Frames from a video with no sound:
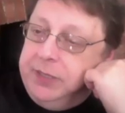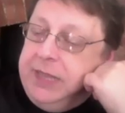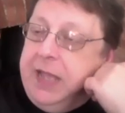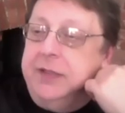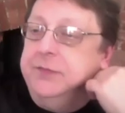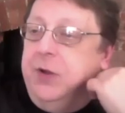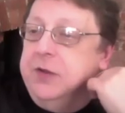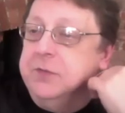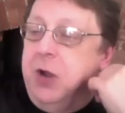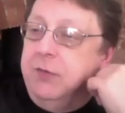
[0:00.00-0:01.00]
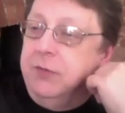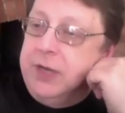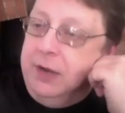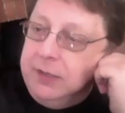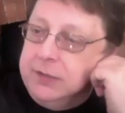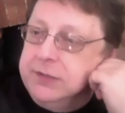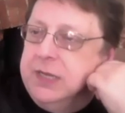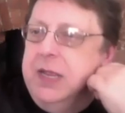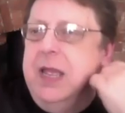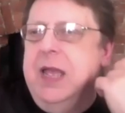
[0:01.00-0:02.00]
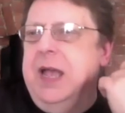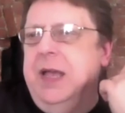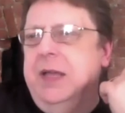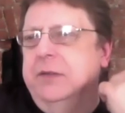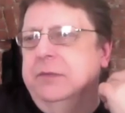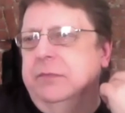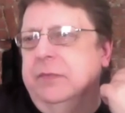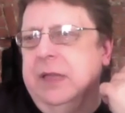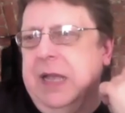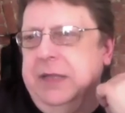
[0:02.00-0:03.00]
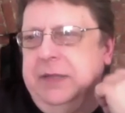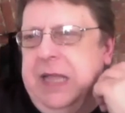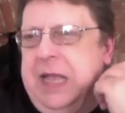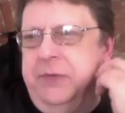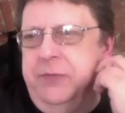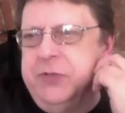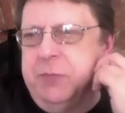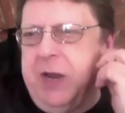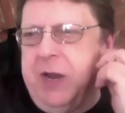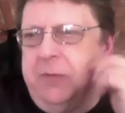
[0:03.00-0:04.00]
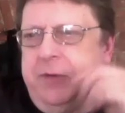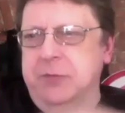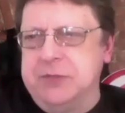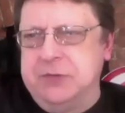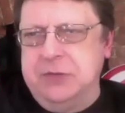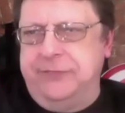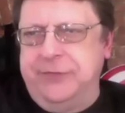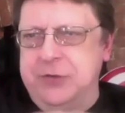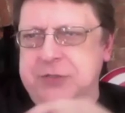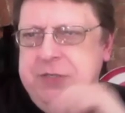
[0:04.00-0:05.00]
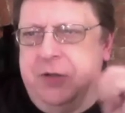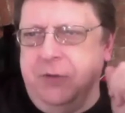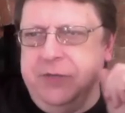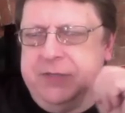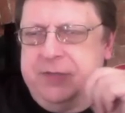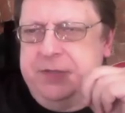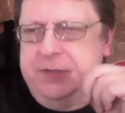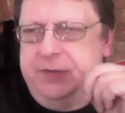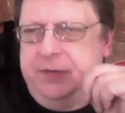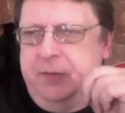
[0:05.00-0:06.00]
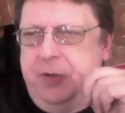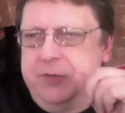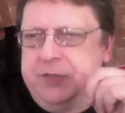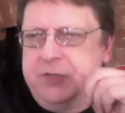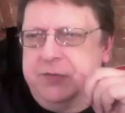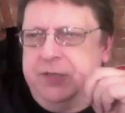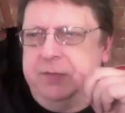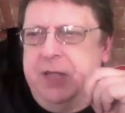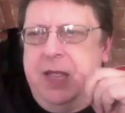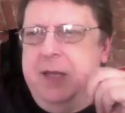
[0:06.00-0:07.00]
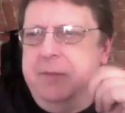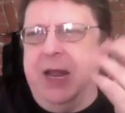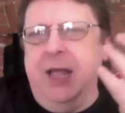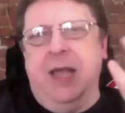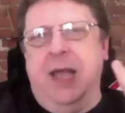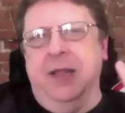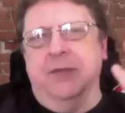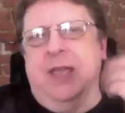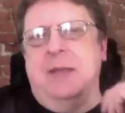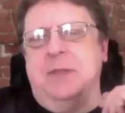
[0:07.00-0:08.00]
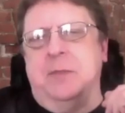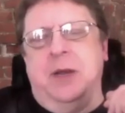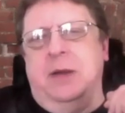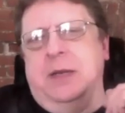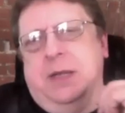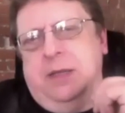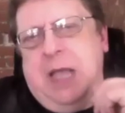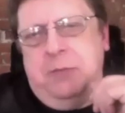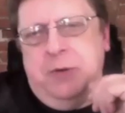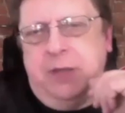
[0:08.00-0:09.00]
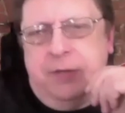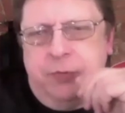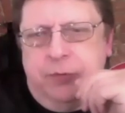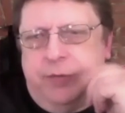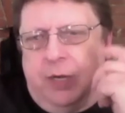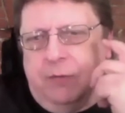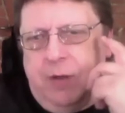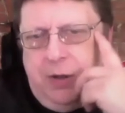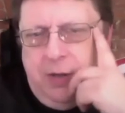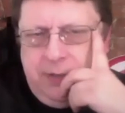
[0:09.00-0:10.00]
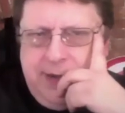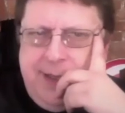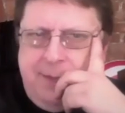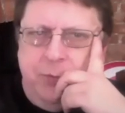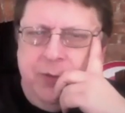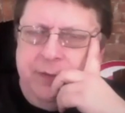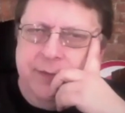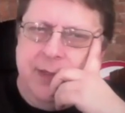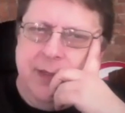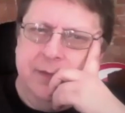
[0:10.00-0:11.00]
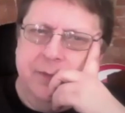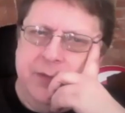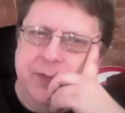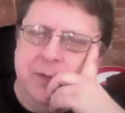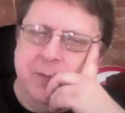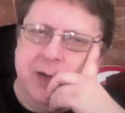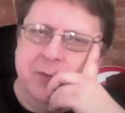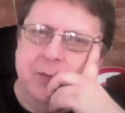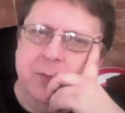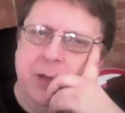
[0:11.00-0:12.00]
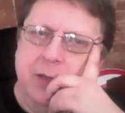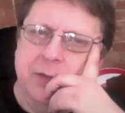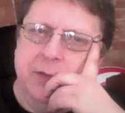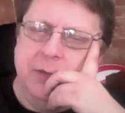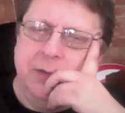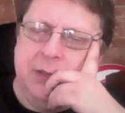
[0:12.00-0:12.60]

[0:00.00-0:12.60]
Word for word: yeah, as far as Marvel characters, uh, I Spider Man was the first and always the, the most extreme. But I, I love Captain America. I would have loved to have done a run on Cap with uh, with either Mark Gruenwald or, or